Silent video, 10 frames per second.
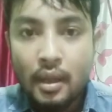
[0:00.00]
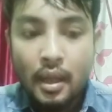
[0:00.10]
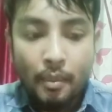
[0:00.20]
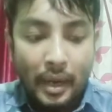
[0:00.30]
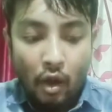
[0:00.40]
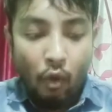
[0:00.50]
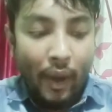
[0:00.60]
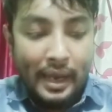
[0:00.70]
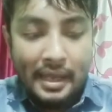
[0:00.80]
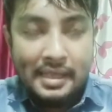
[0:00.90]
But when
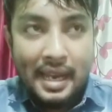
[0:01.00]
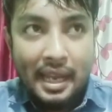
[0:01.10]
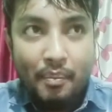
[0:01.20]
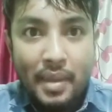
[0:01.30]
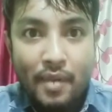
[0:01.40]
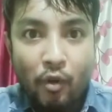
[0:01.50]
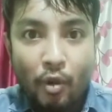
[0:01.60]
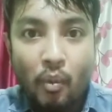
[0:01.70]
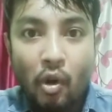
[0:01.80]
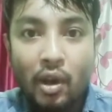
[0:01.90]
he is writing B for
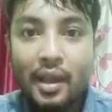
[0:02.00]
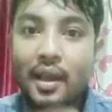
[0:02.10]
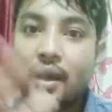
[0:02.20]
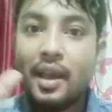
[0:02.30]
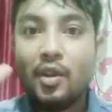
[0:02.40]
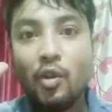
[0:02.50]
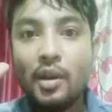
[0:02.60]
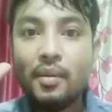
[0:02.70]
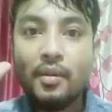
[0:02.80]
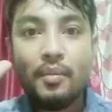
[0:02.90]
ball, it will
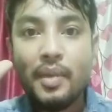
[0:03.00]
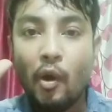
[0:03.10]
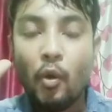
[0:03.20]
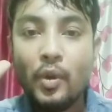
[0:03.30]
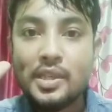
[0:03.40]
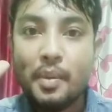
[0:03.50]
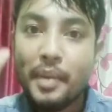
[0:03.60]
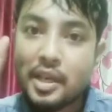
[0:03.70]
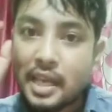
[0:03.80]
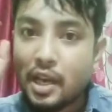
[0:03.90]
be always remember,
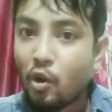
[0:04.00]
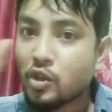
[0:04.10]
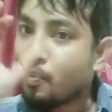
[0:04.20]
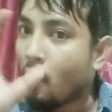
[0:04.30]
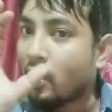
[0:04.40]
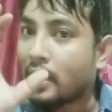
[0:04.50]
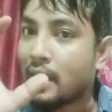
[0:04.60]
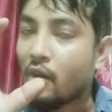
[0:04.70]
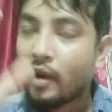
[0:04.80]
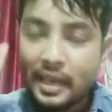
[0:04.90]
because he knows ball ki
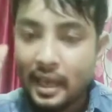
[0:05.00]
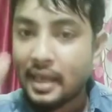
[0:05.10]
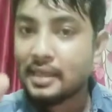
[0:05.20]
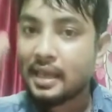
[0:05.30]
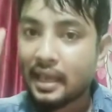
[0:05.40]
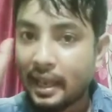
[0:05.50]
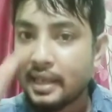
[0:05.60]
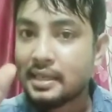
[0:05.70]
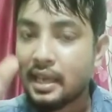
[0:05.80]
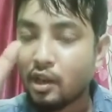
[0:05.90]
hoy, dekhise
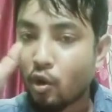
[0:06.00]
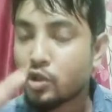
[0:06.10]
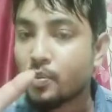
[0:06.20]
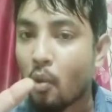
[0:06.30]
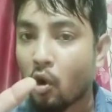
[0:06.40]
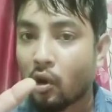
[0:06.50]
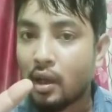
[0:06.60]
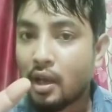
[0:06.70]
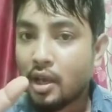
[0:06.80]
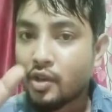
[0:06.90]
khelise, he knows ball.
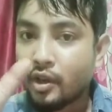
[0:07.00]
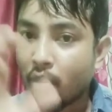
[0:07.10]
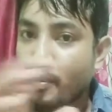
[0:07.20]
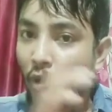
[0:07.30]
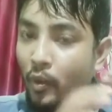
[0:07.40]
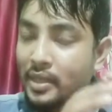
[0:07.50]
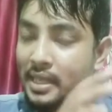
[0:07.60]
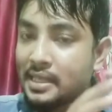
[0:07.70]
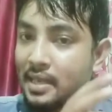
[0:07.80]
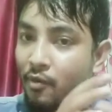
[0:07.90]
So it will be always
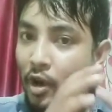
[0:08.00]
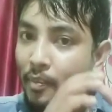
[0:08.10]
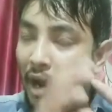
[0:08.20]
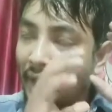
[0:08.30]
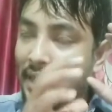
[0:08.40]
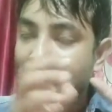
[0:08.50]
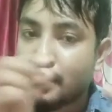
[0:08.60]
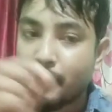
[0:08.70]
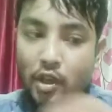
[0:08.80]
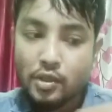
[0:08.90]
easy for him to understand,
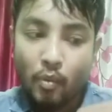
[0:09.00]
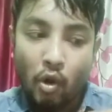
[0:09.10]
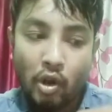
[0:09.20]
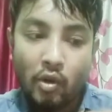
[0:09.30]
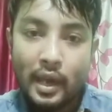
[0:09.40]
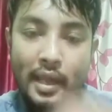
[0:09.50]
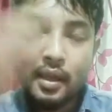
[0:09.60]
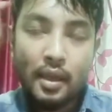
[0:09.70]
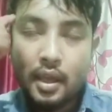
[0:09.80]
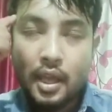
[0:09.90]
because ball kole
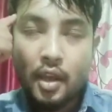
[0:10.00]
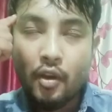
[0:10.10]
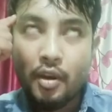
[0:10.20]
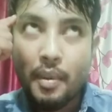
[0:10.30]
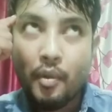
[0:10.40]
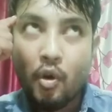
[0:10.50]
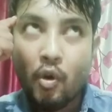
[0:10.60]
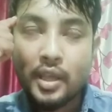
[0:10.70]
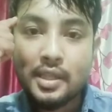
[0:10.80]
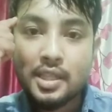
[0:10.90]
he will remember,
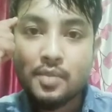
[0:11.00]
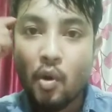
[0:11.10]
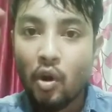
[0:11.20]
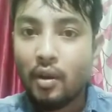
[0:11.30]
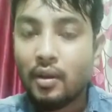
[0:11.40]
okay, this is ball.